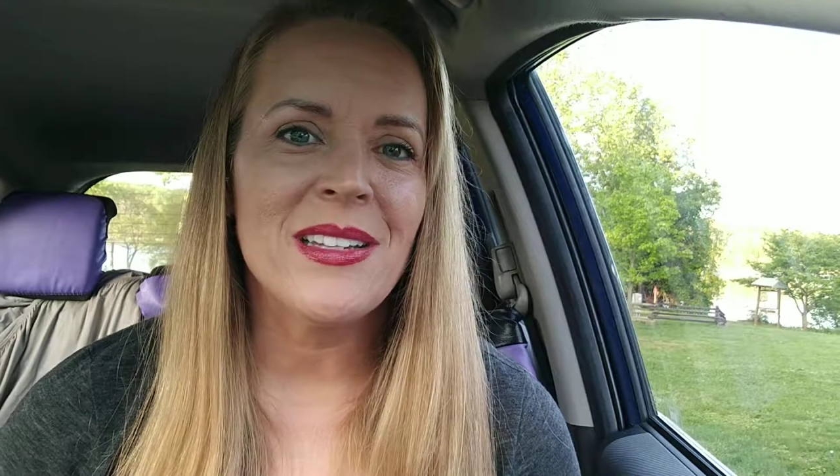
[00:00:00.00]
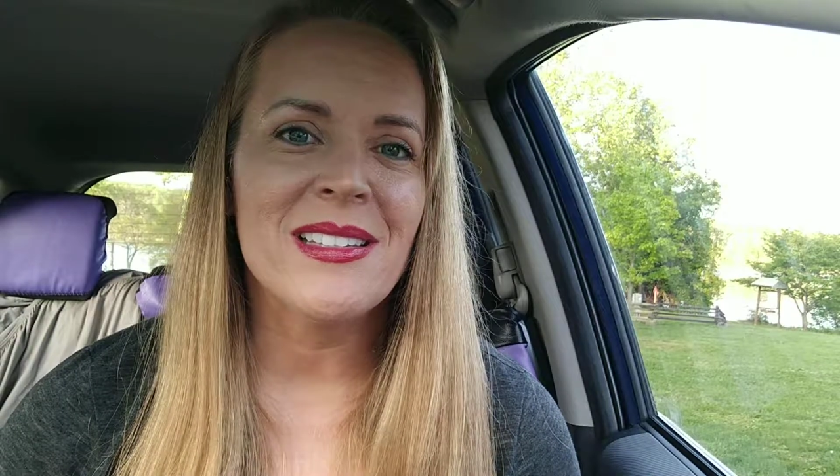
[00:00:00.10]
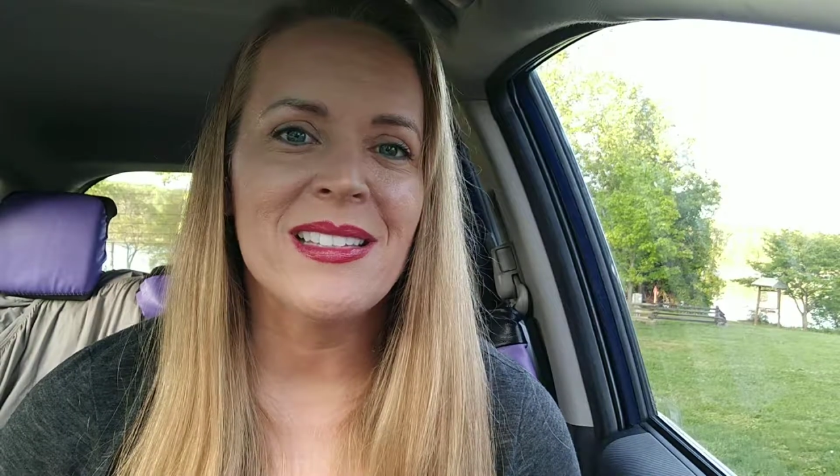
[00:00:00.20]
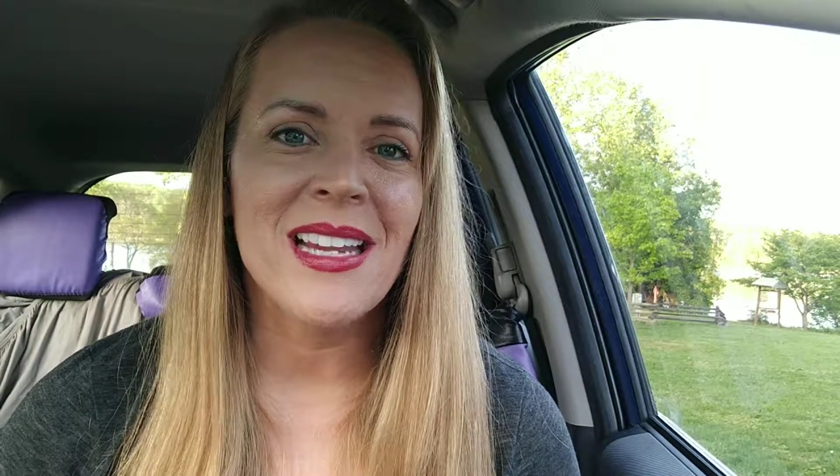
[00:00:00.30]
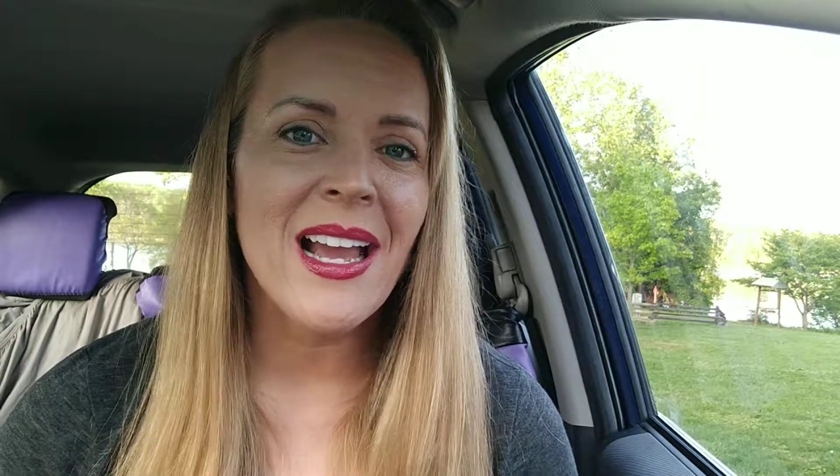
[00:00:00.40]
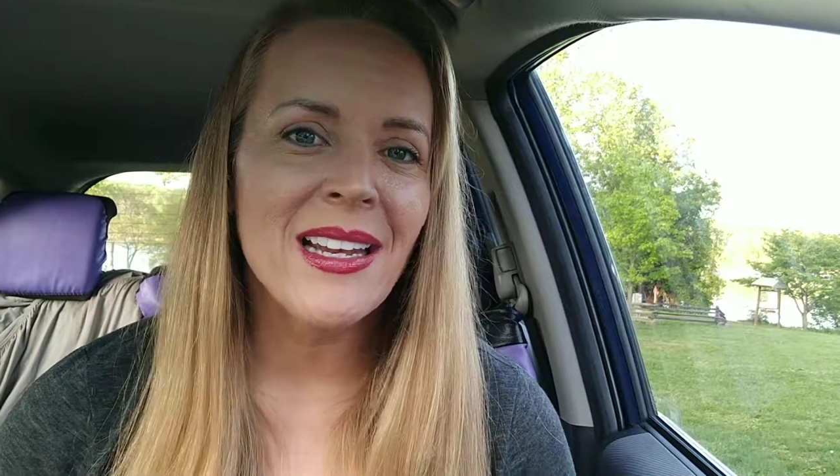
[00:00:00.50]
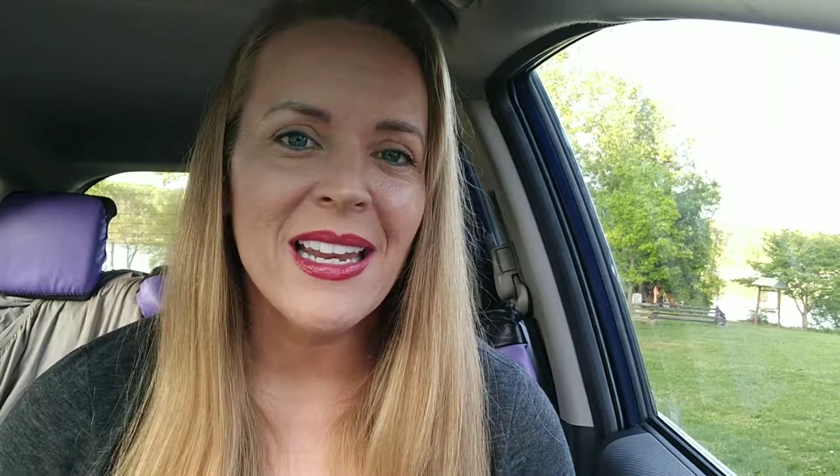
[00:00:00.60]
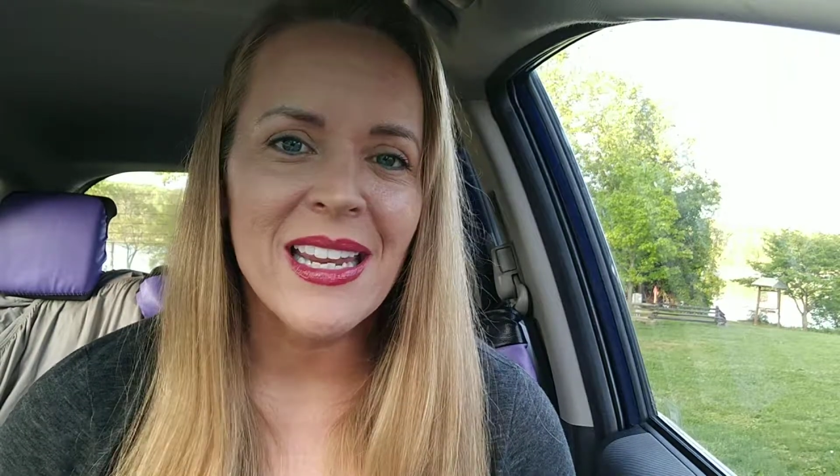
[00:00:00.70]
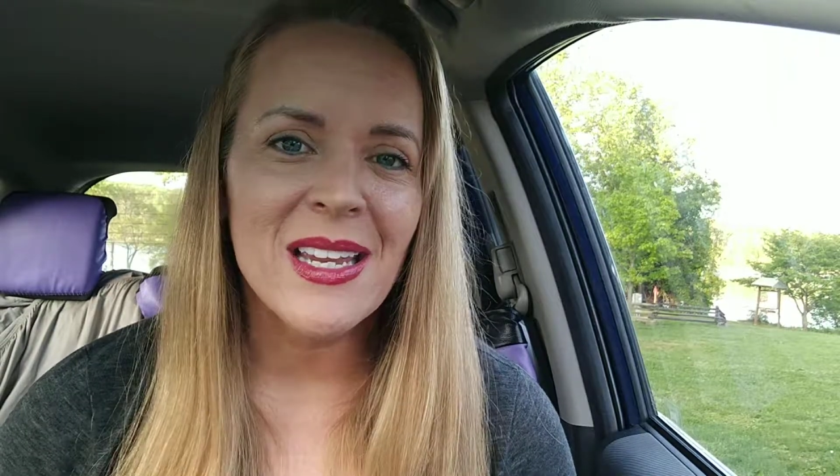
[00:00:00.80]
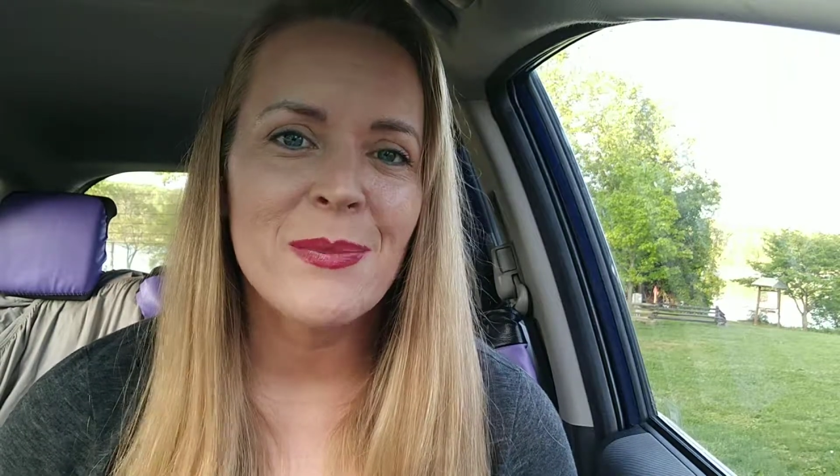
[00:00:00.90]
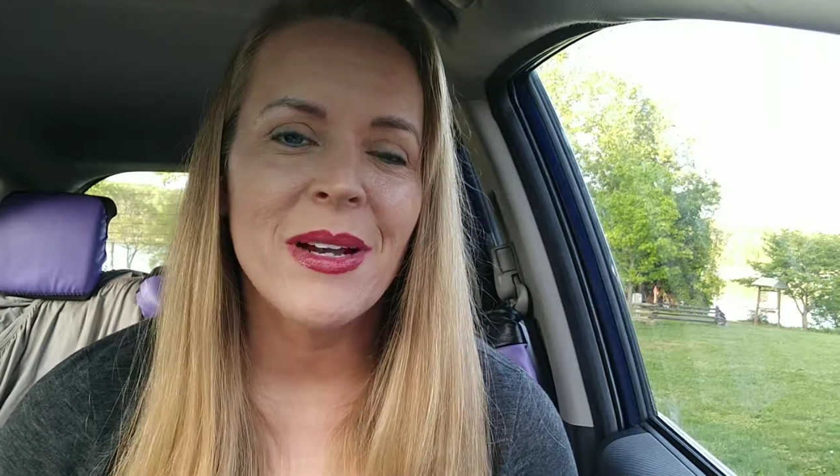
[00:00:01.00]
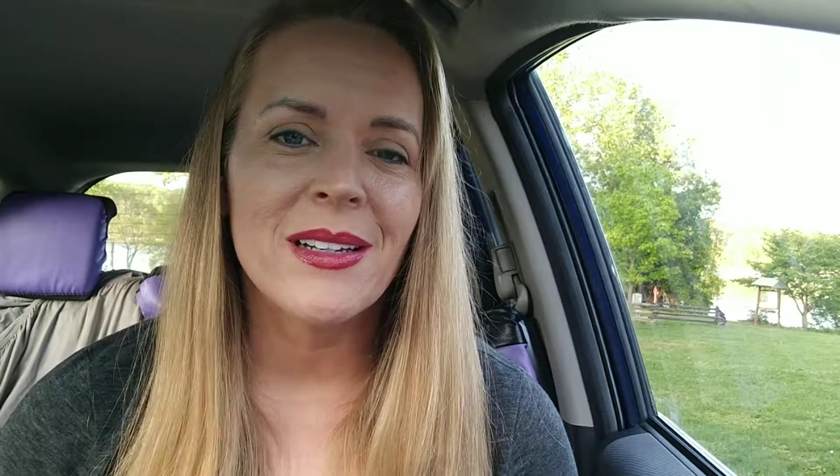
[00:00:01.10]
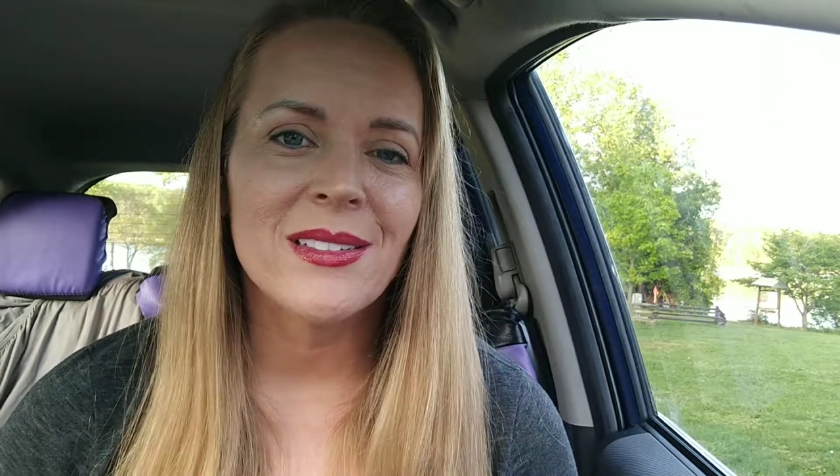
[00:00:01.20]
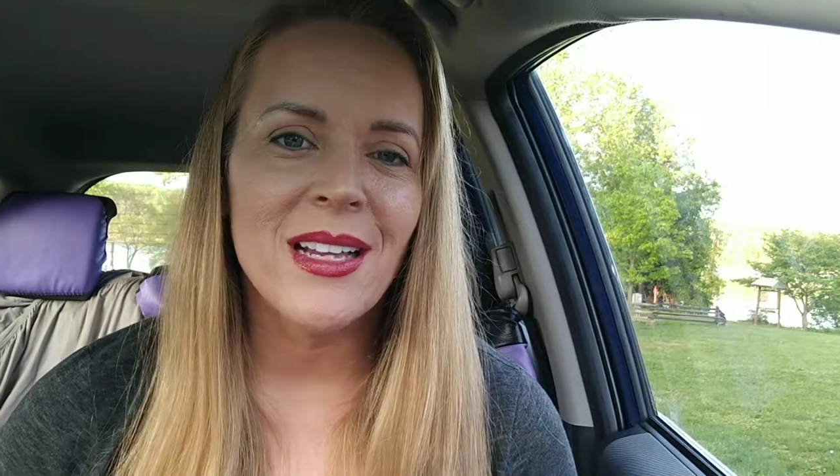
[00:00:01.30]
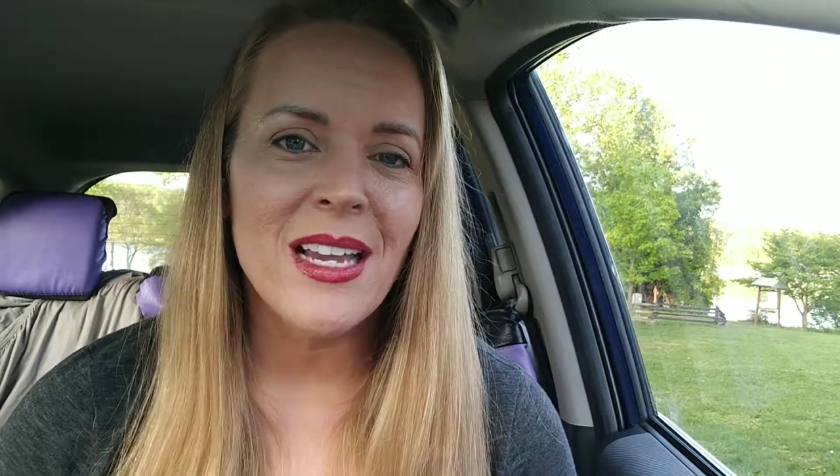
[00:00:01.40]
stagnate in my
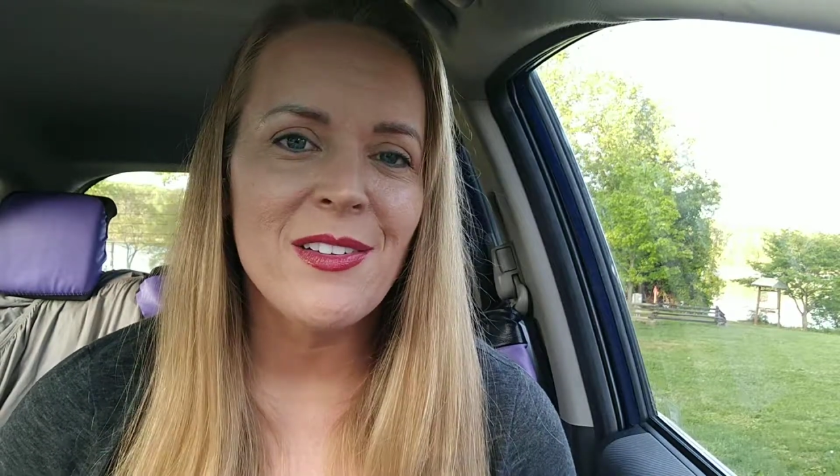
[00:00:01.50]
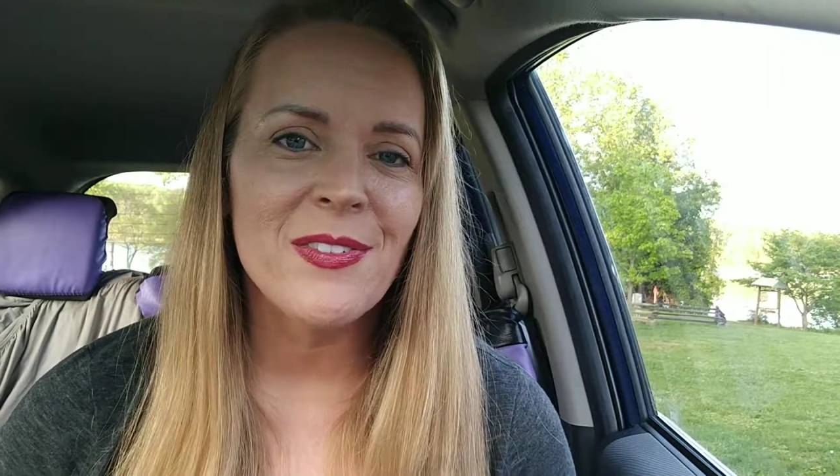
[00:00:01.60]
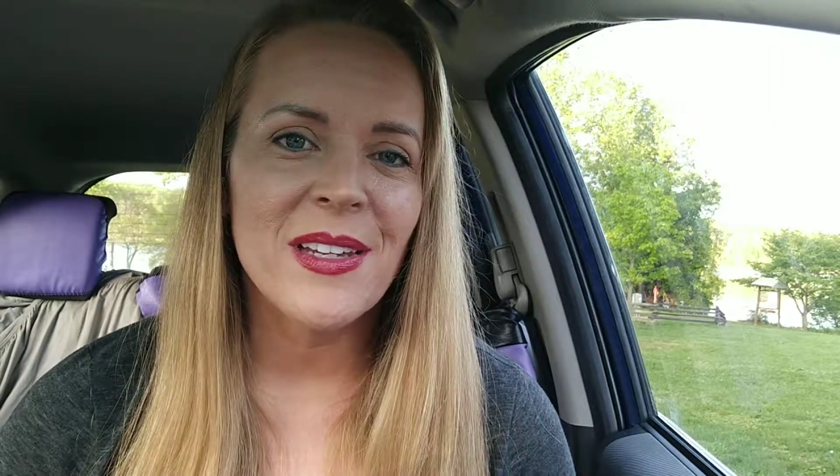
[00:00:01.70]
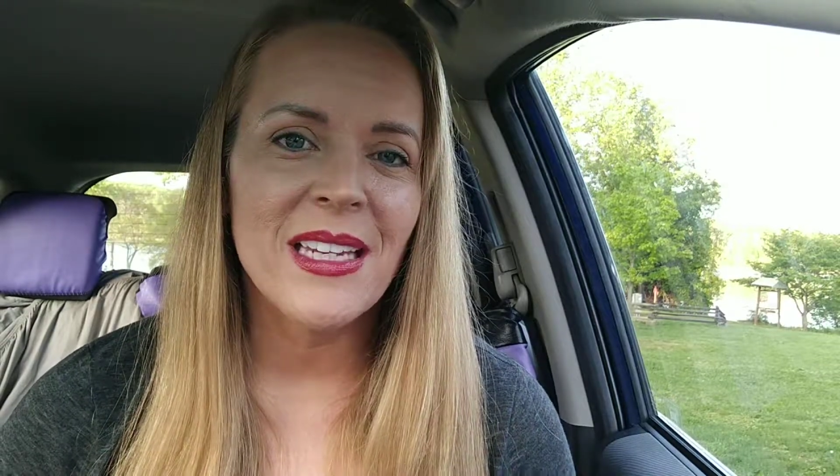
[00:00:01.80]
life.